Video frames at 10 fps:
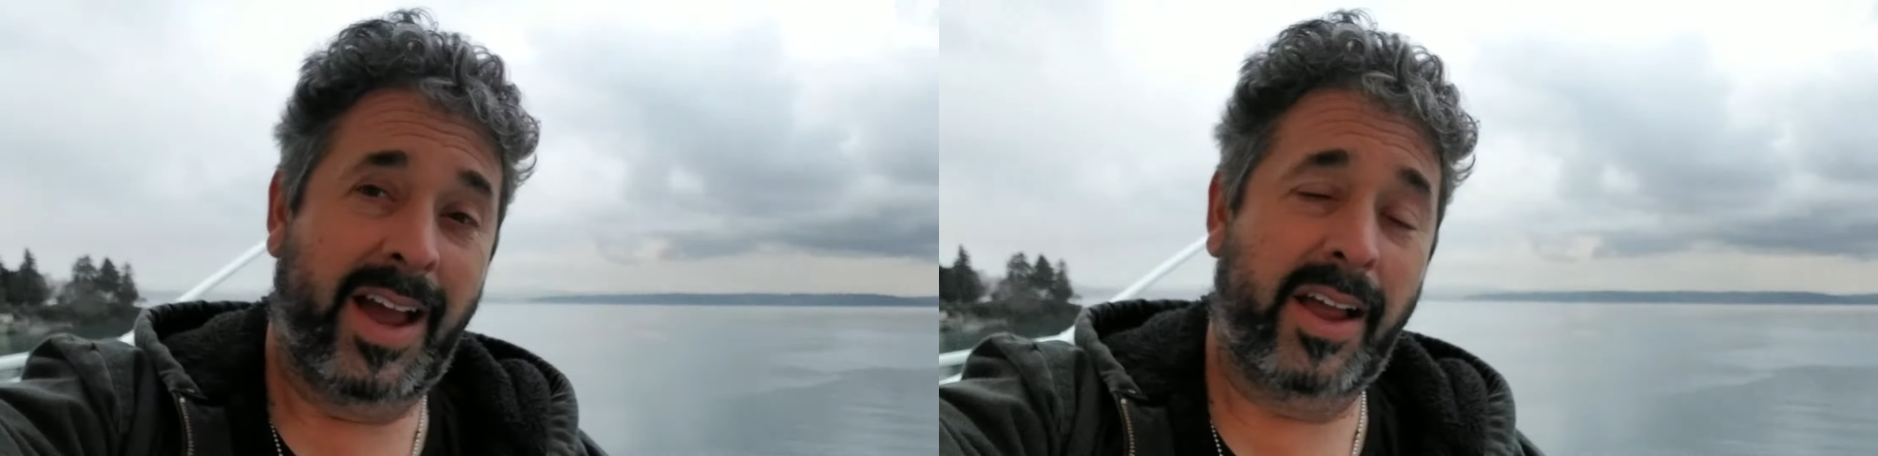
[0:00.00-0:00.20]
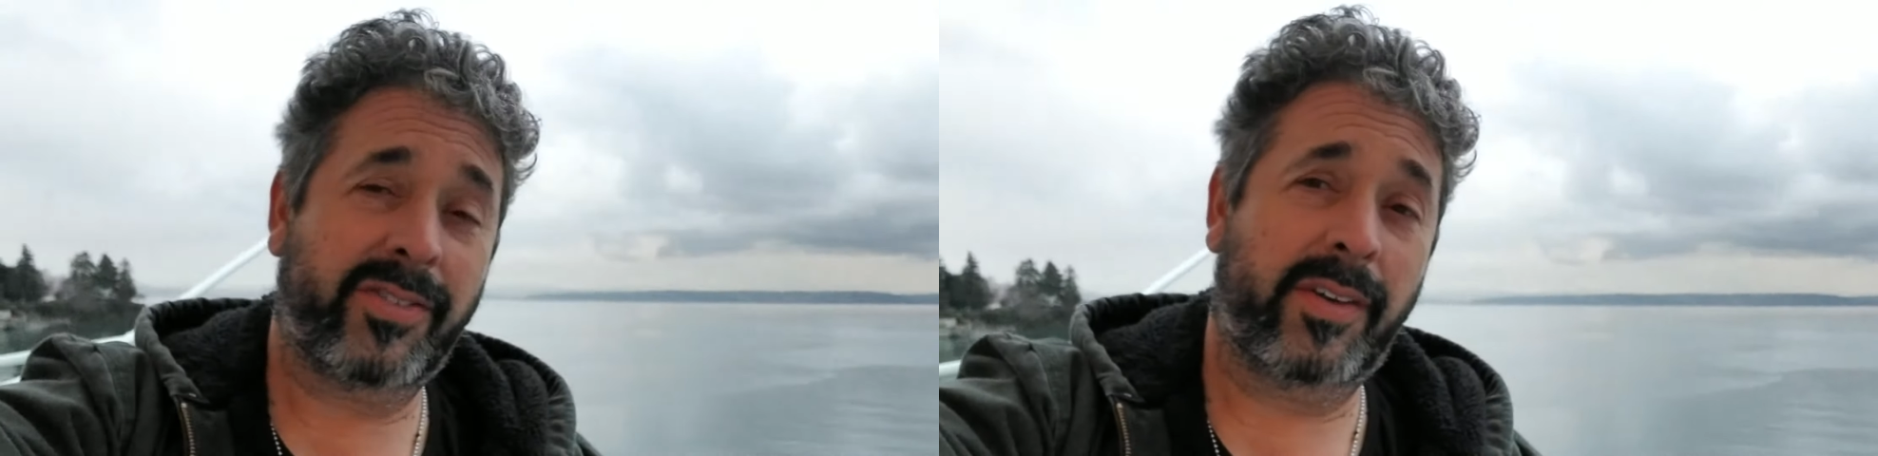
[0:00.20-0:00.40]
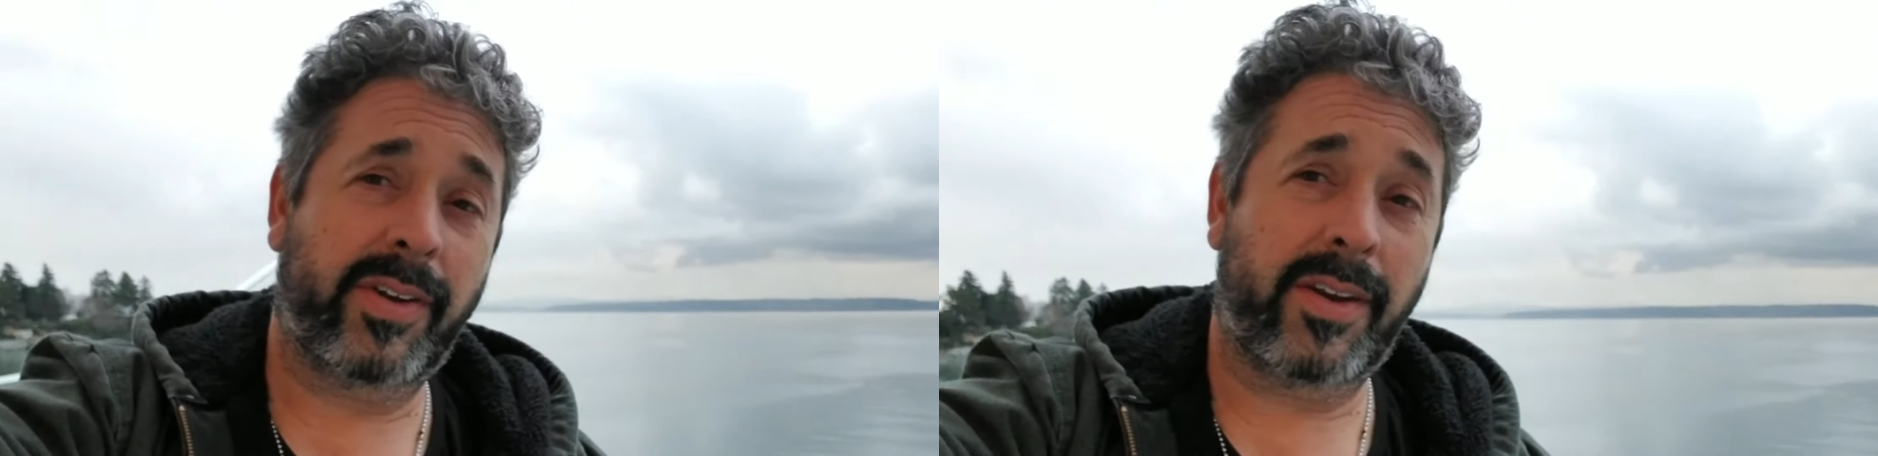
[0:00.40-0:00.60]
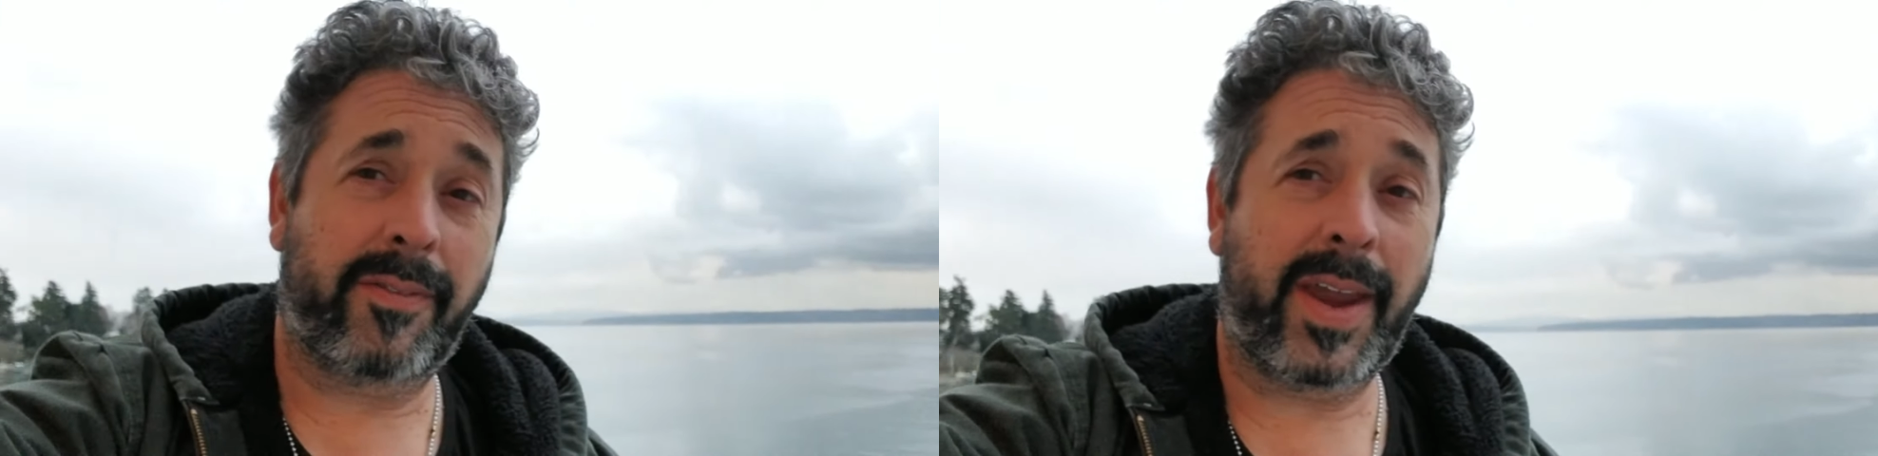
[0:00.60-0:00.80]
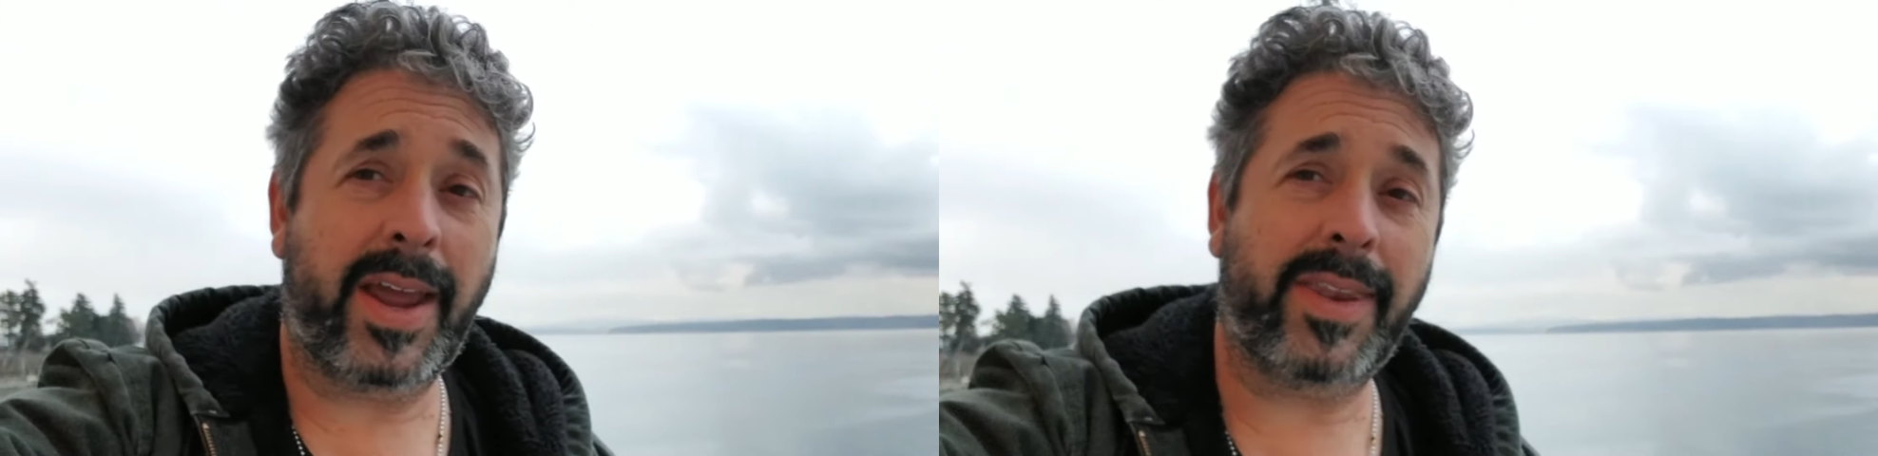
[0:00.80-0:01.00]
I was living in a
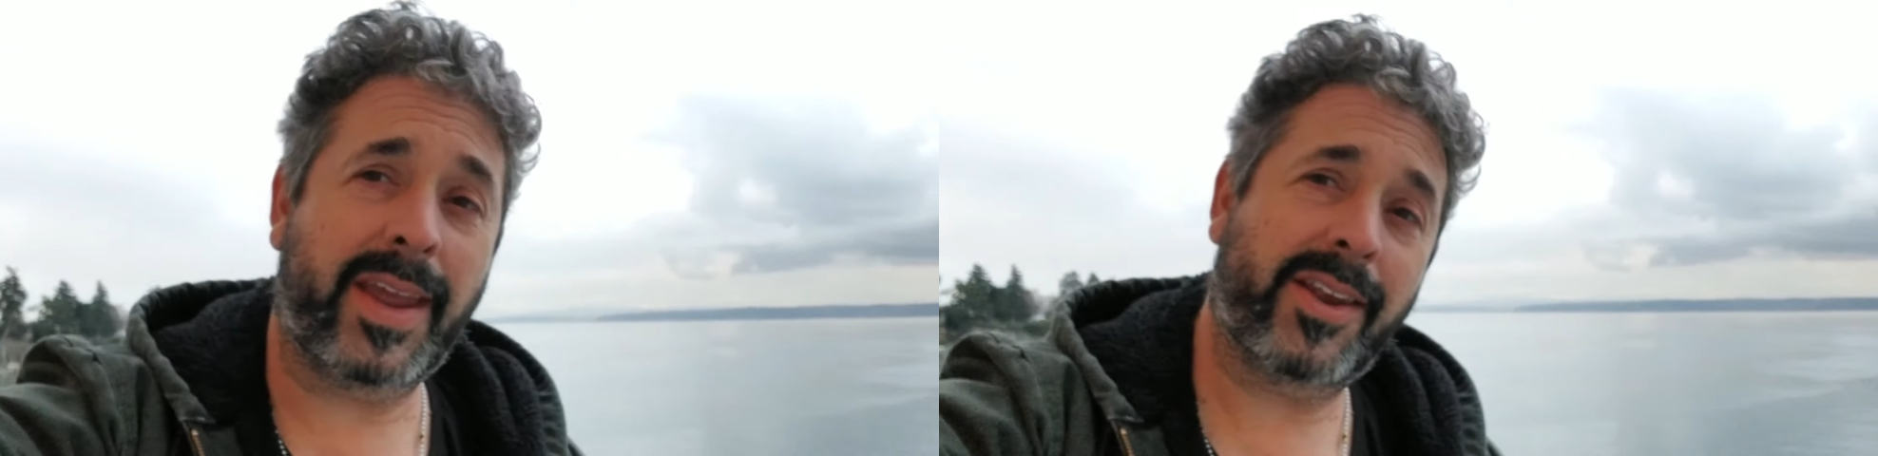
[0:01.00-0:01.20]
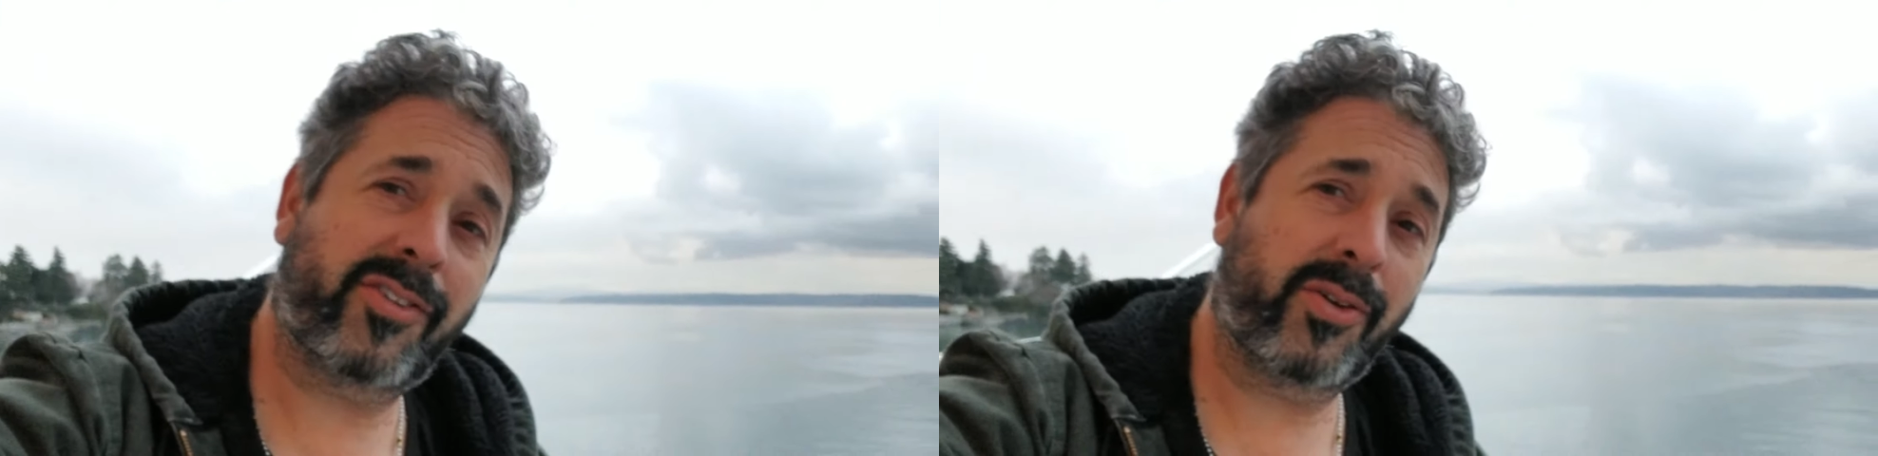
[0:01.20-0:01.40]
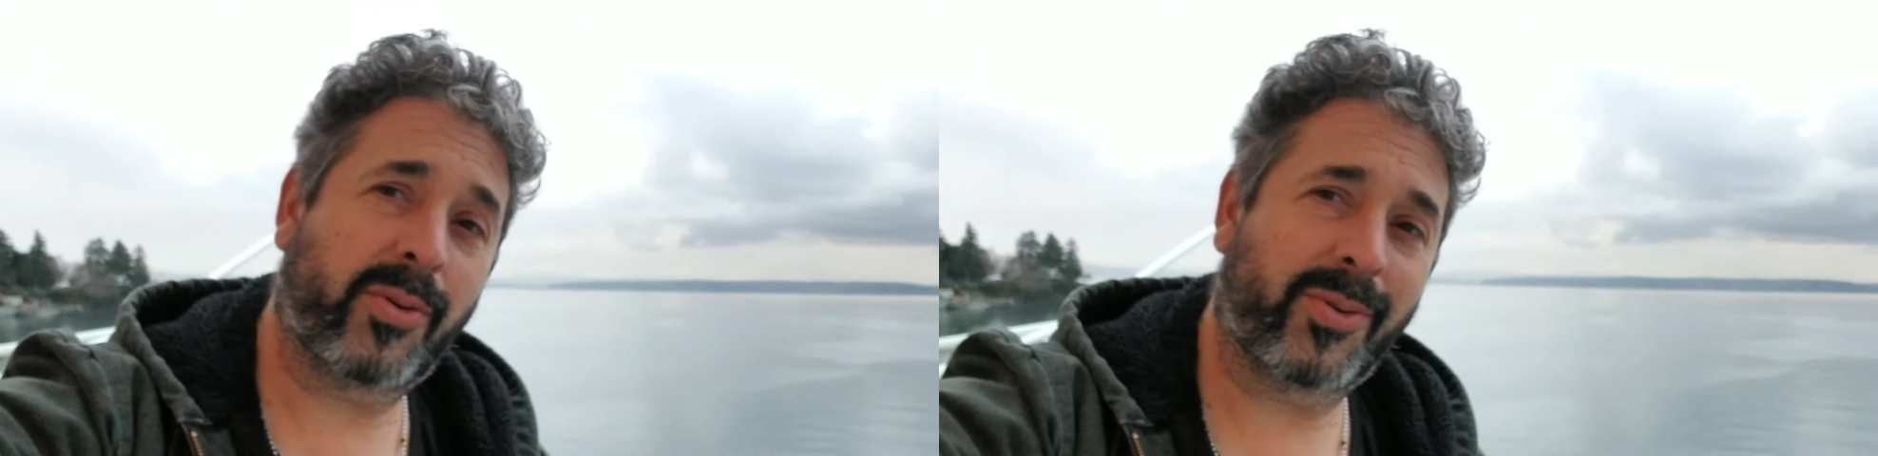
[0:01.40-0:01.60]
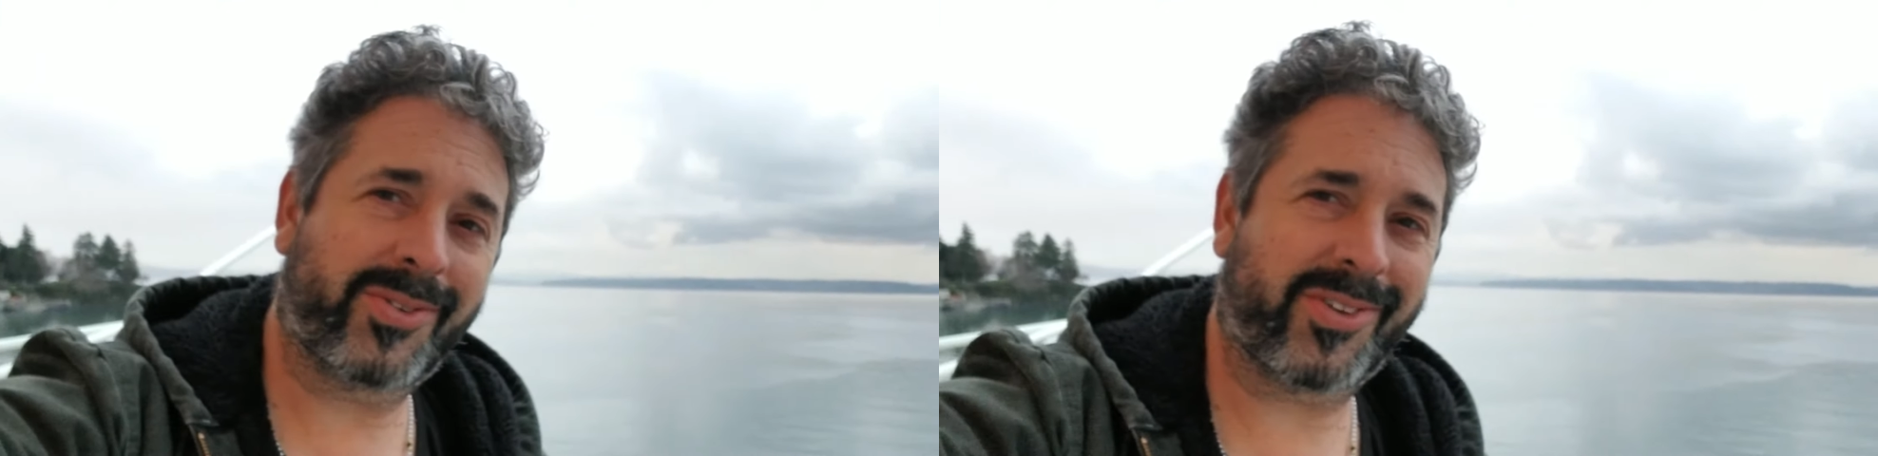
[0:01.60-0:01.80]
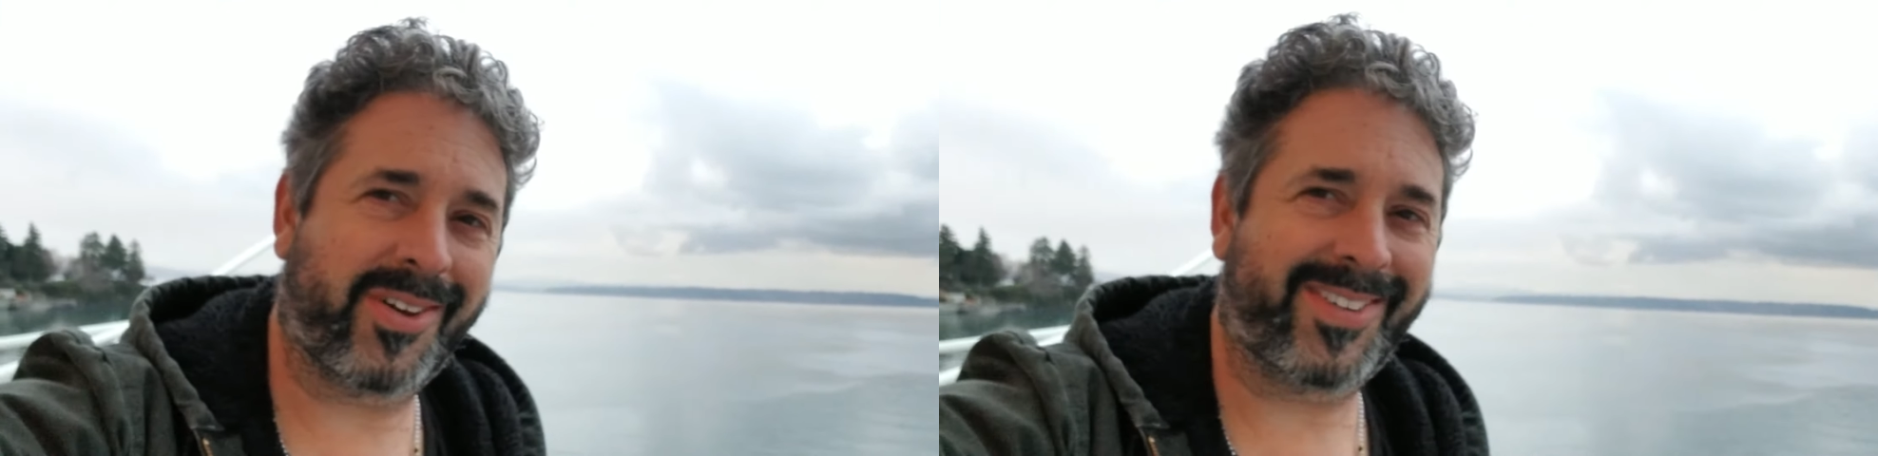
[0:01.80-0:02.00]
van then too,
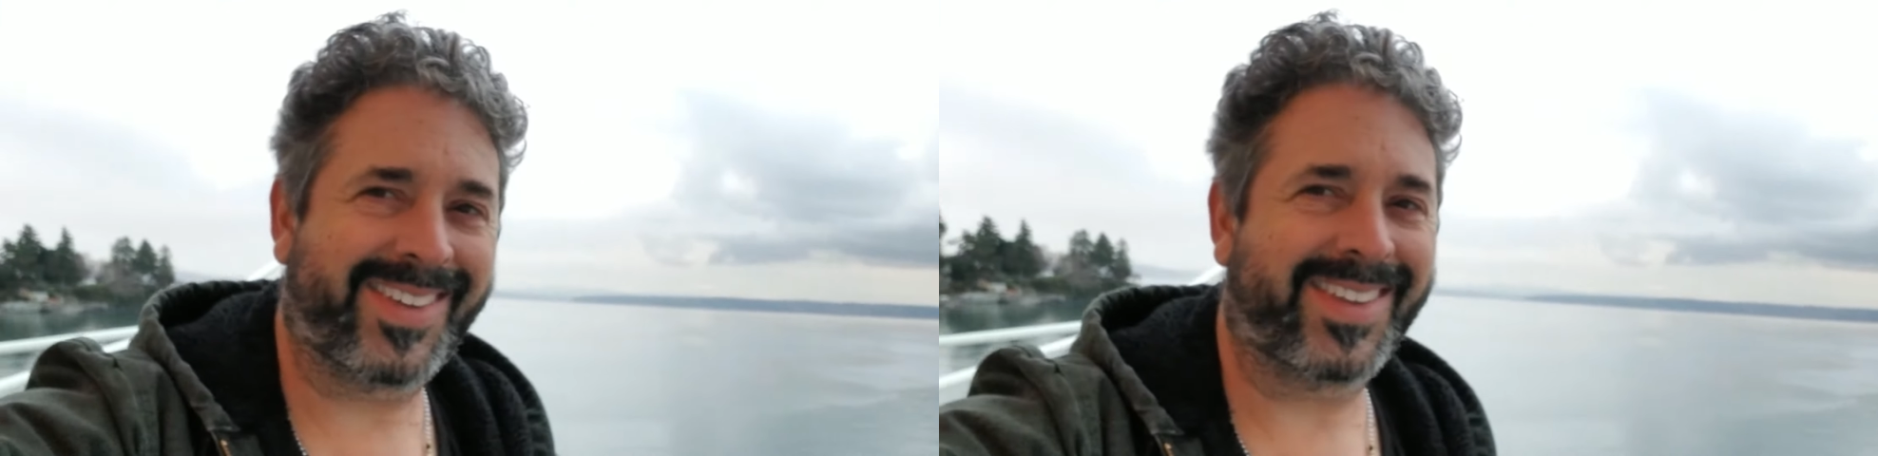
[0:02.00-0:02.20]
so.